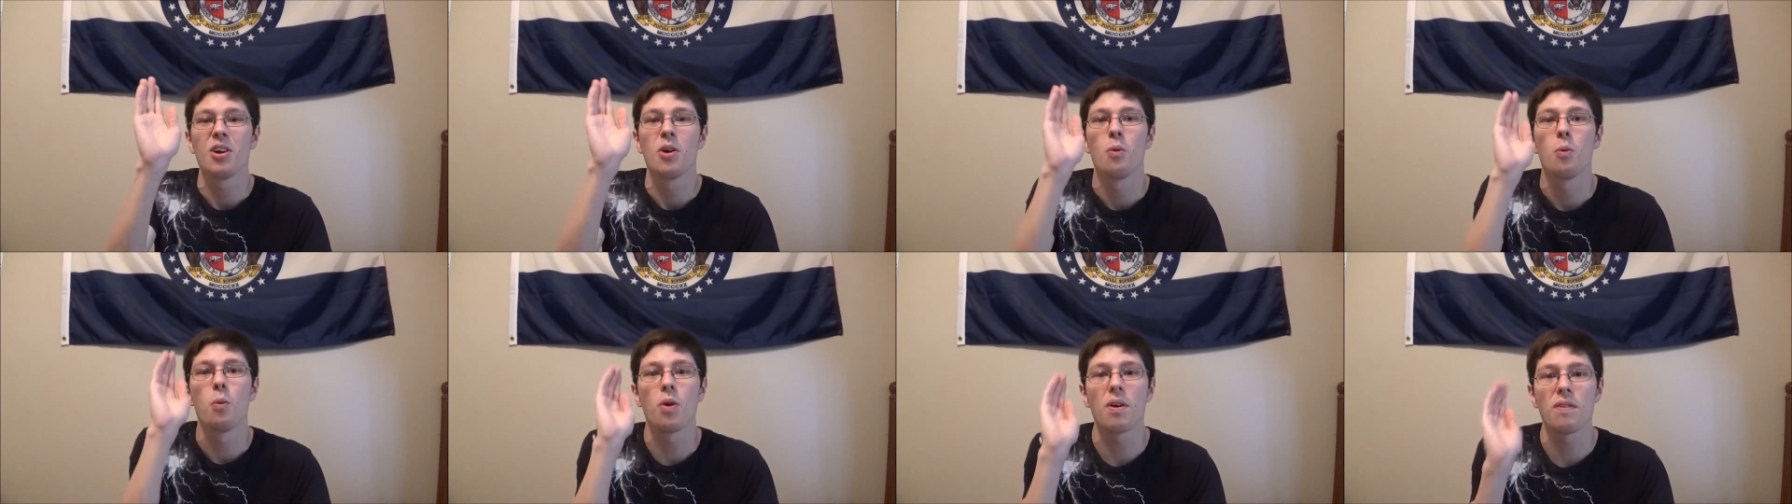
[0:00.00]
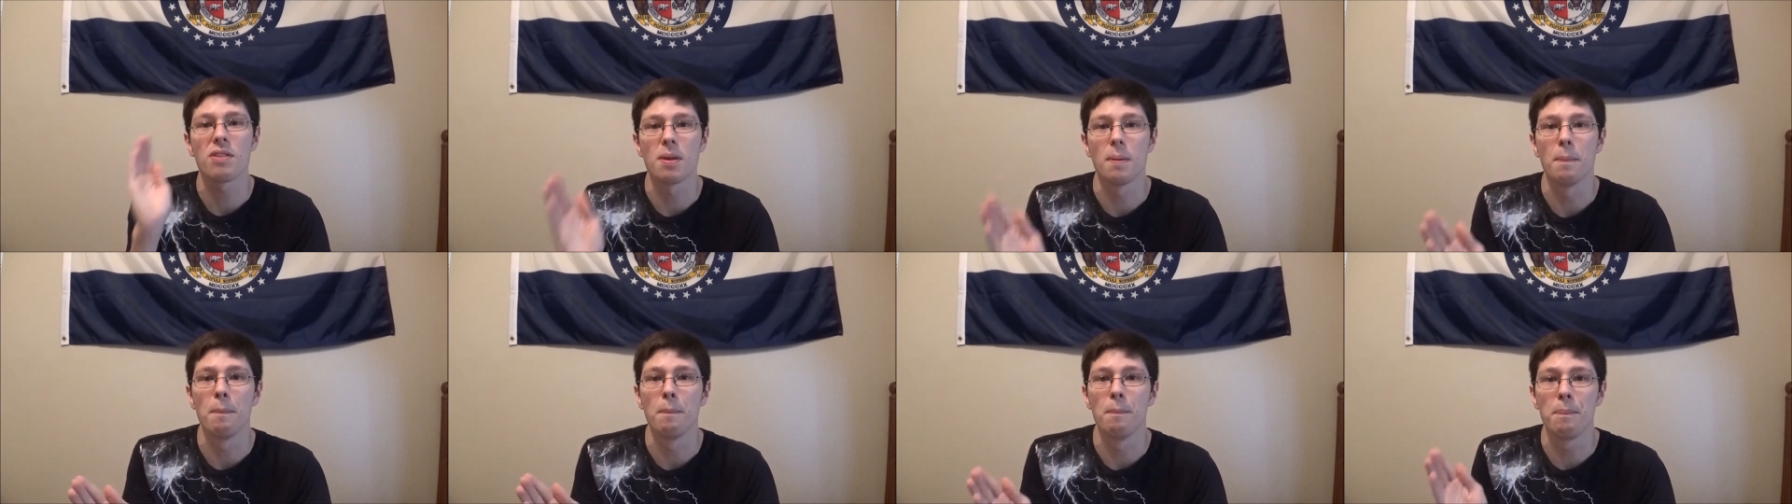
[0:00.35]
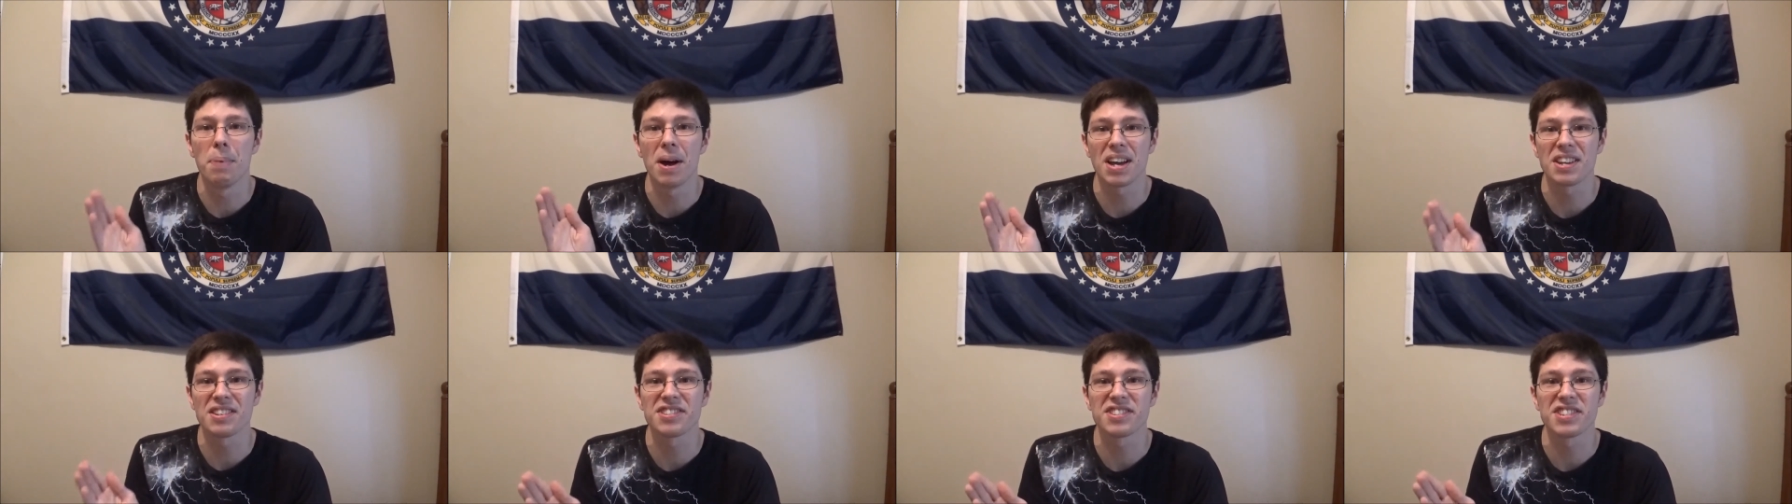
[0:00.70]
One of the
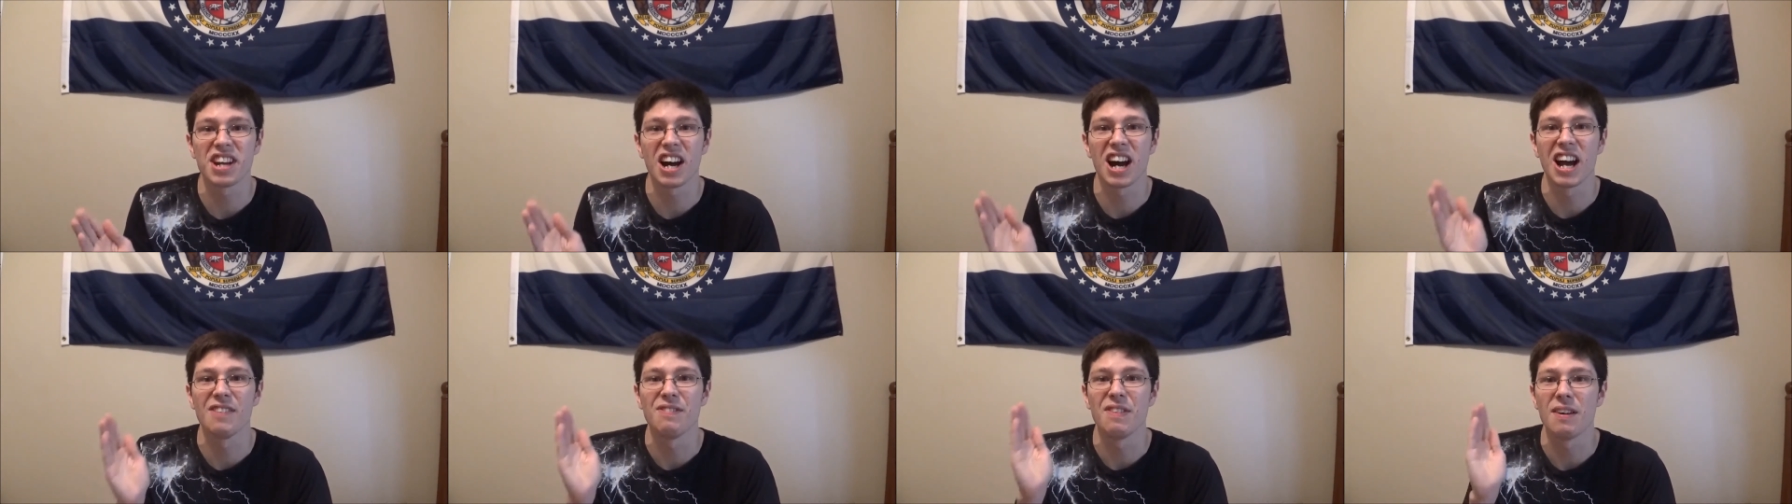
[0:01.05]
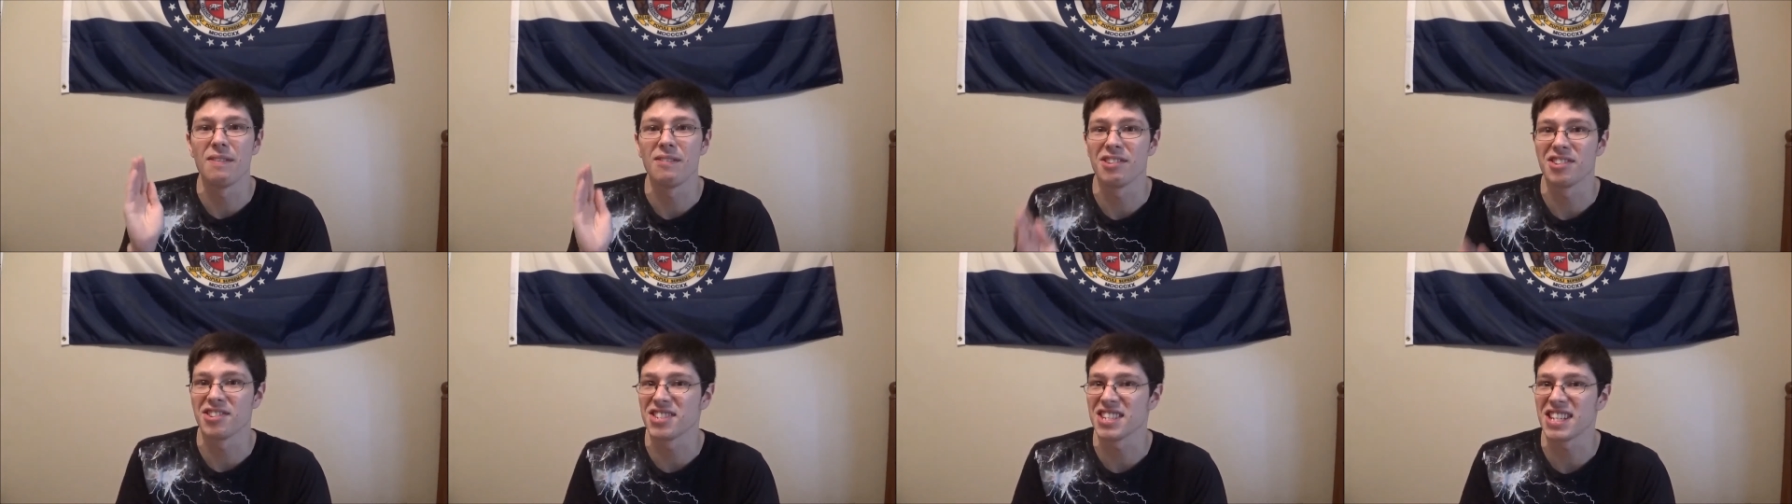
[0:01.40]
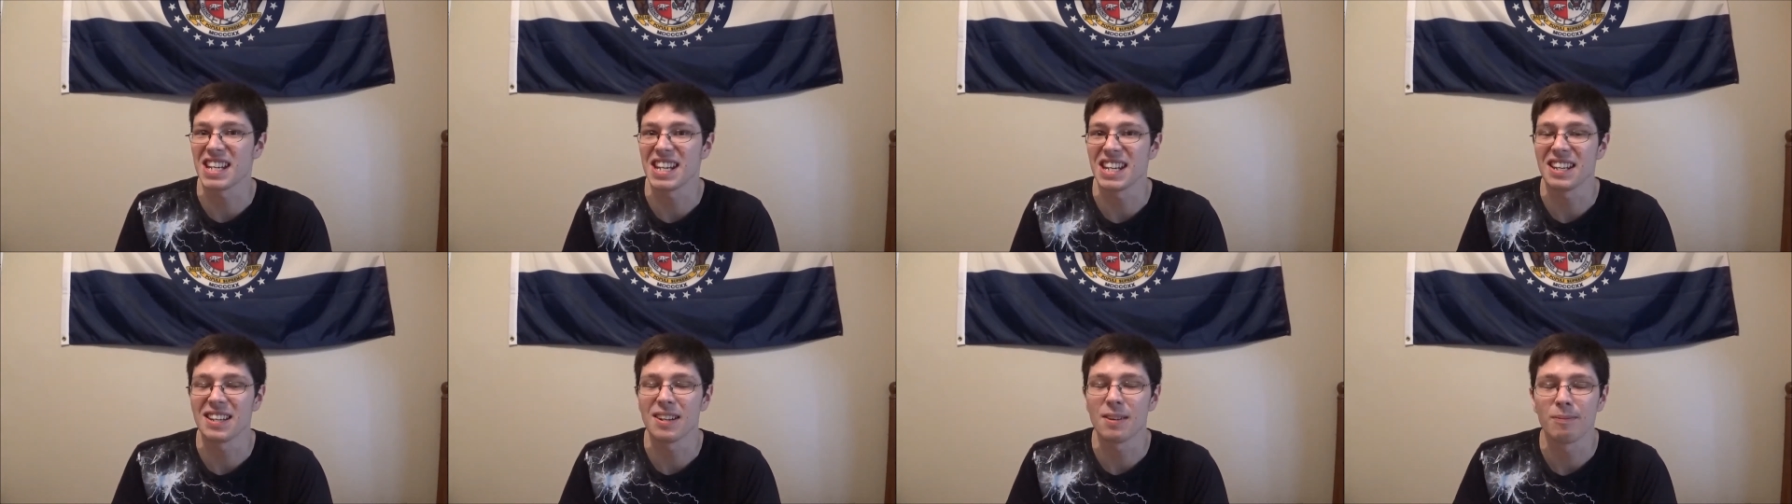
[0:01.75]
best I've ever
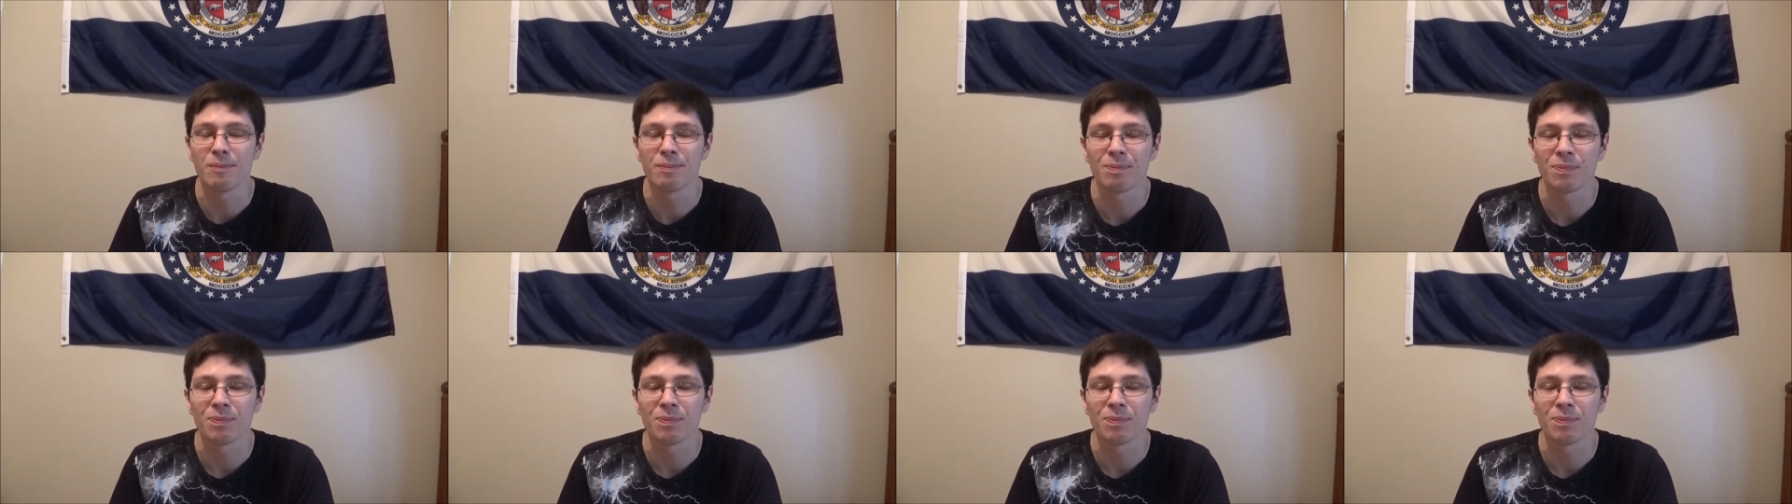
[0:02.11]
seen.